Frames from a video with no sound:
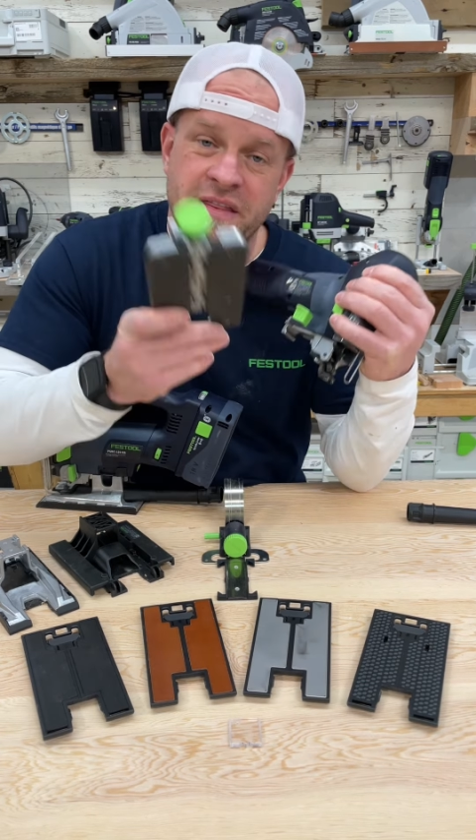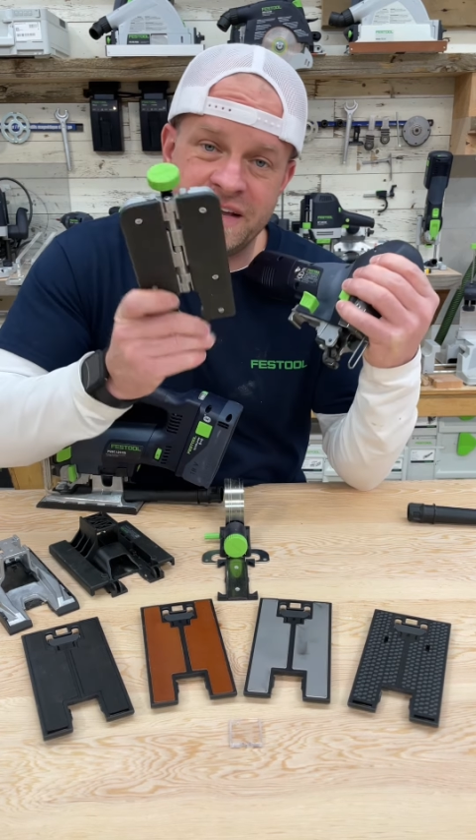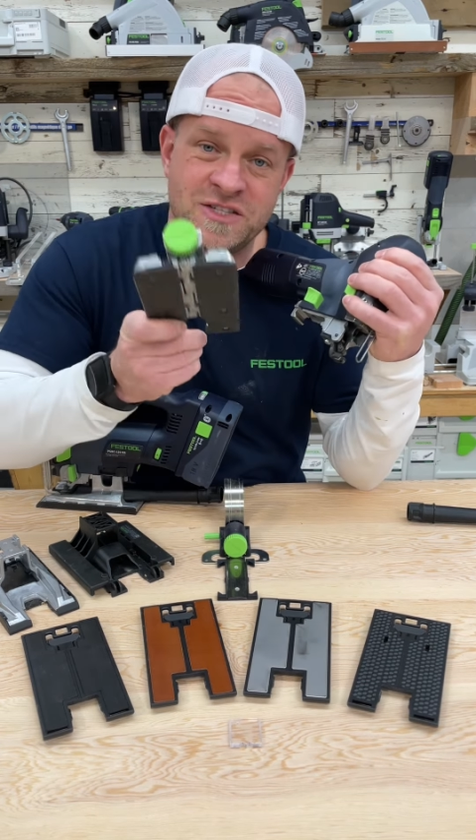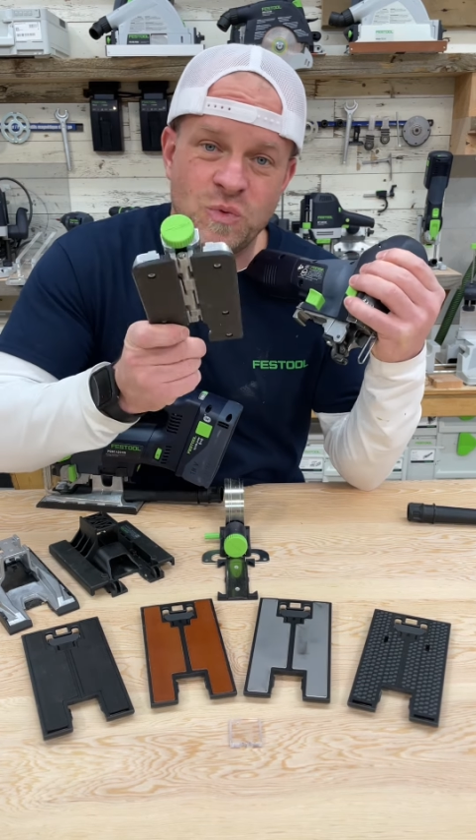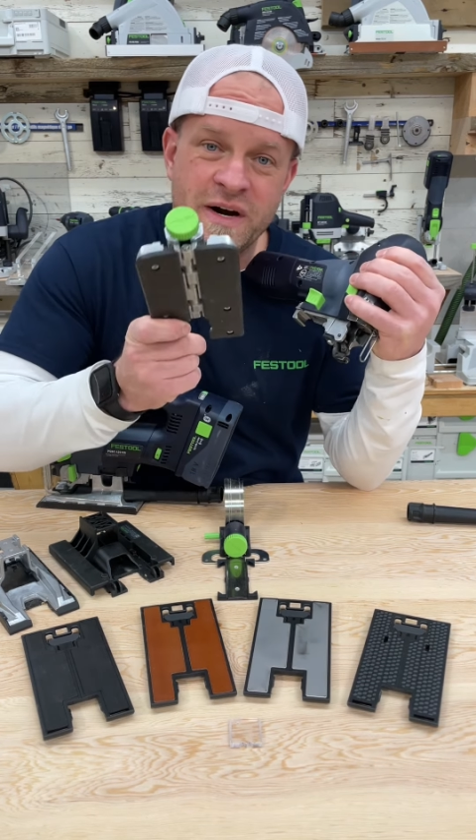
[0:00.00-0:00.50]

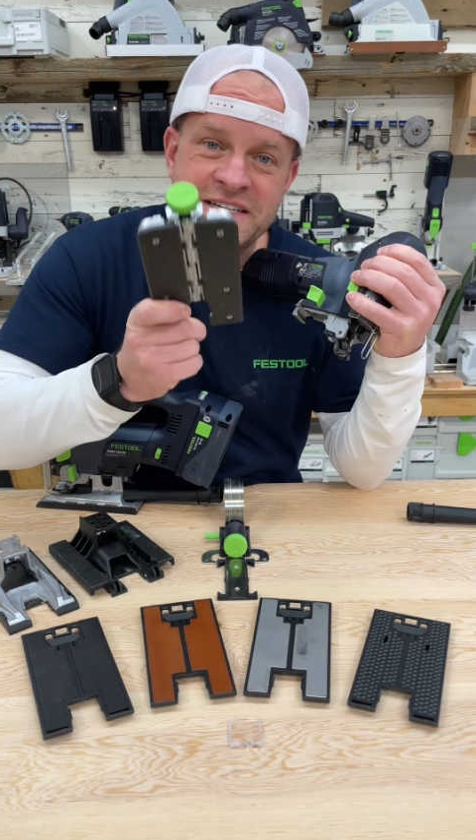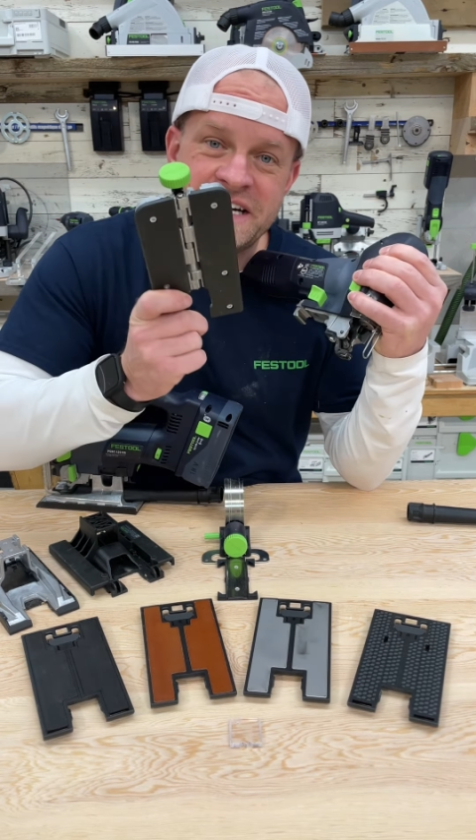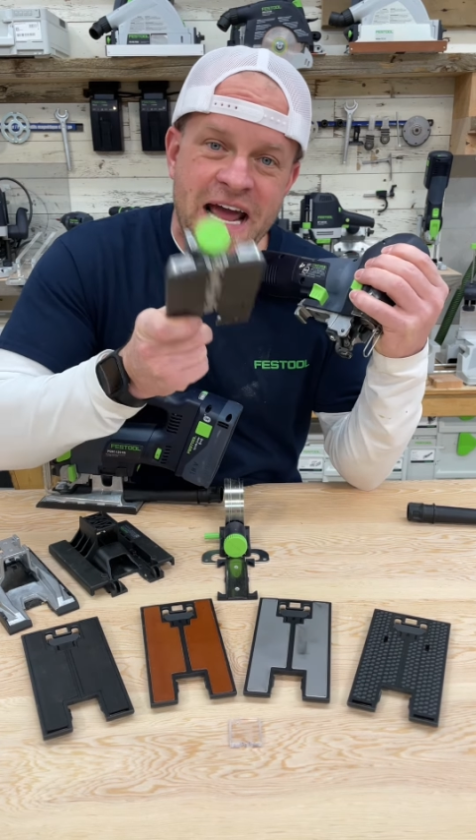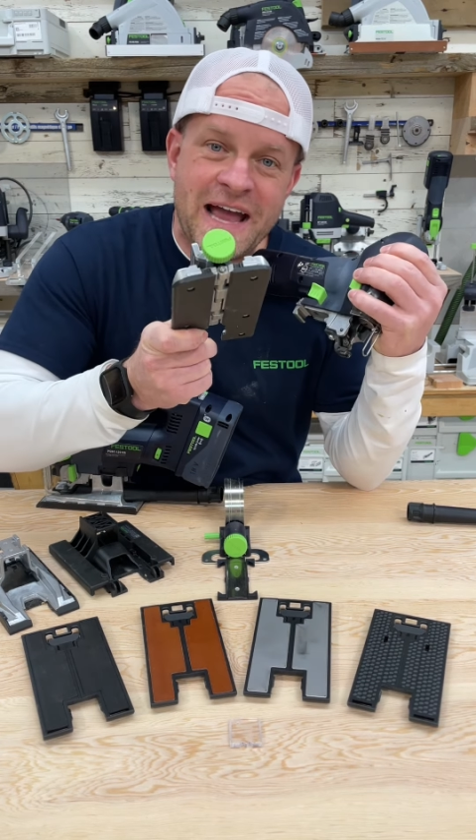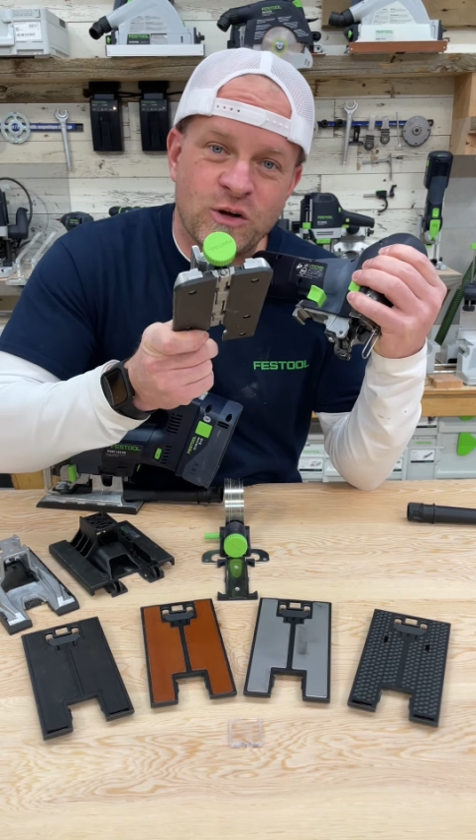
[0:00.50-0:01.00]
This one is an
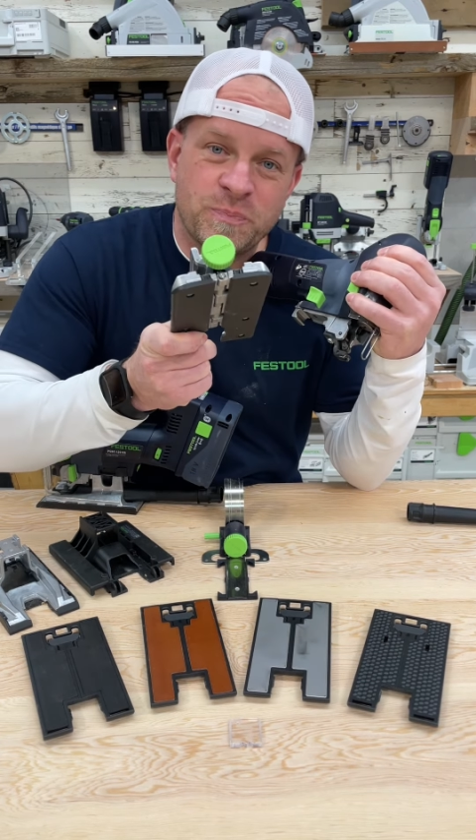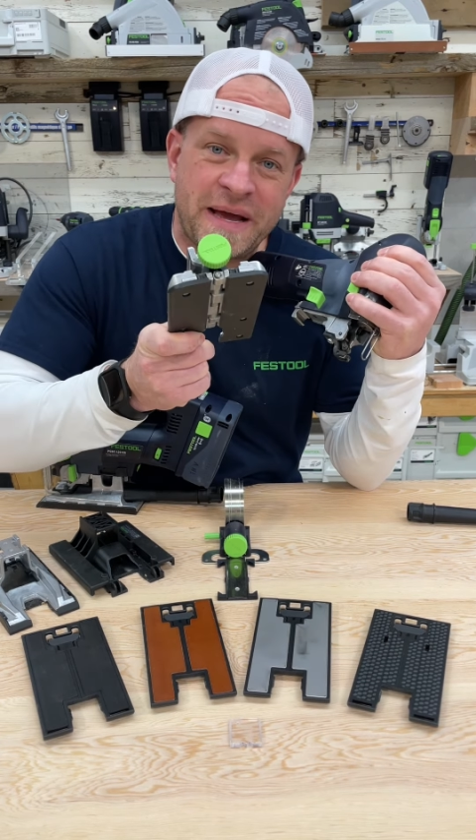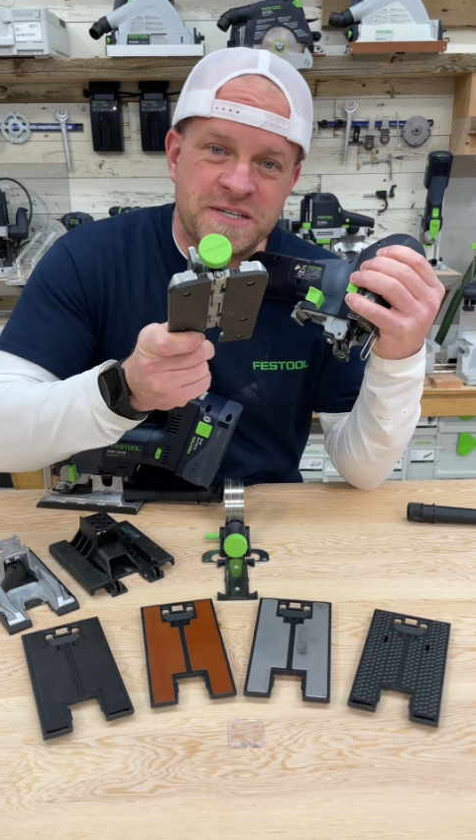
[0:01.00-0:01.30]
angled base